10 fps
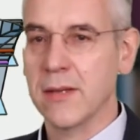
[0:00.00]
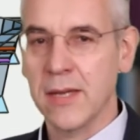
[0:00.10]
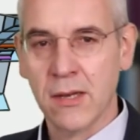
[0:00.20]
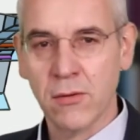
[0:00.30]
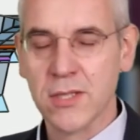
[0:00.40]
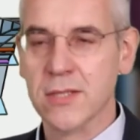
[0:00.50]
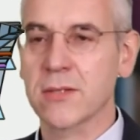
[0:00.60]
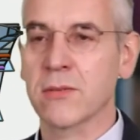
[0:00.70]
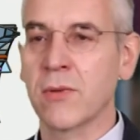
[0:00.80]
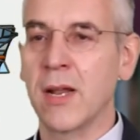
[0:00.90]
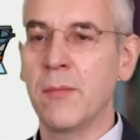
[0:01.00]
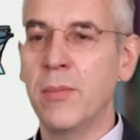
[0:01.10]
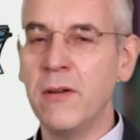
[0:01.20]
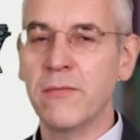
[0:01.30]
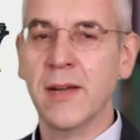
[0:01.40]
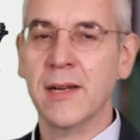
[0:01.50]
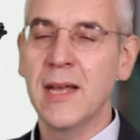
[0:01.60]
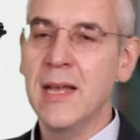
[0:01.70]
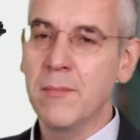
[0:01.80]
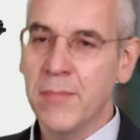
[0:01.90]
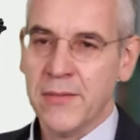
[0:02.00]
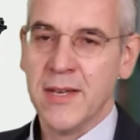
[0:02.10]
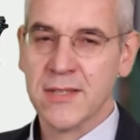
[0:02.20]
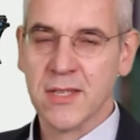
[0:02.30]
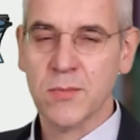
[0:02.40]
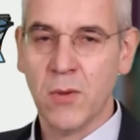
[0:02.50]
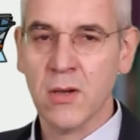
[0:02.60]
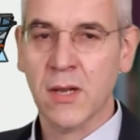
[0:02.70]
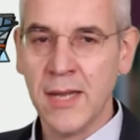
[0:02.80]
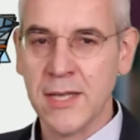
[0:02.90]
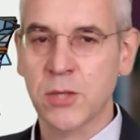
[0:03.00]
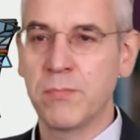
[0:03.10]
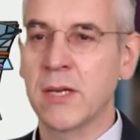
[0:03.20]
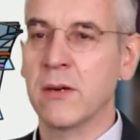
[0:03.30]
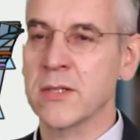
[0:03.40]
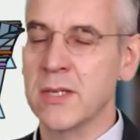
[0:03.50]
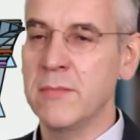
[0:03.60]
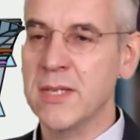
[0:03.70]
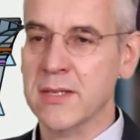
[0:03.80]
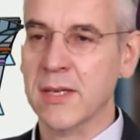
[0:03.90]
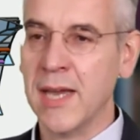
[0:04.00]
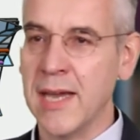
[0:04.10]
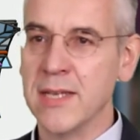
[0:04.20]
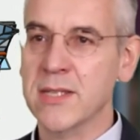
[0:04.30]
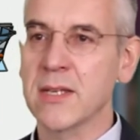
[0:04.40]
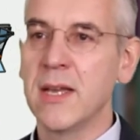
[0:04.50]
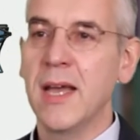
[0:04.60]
it, looks really perfect, but there's a small glitch because he missed a case.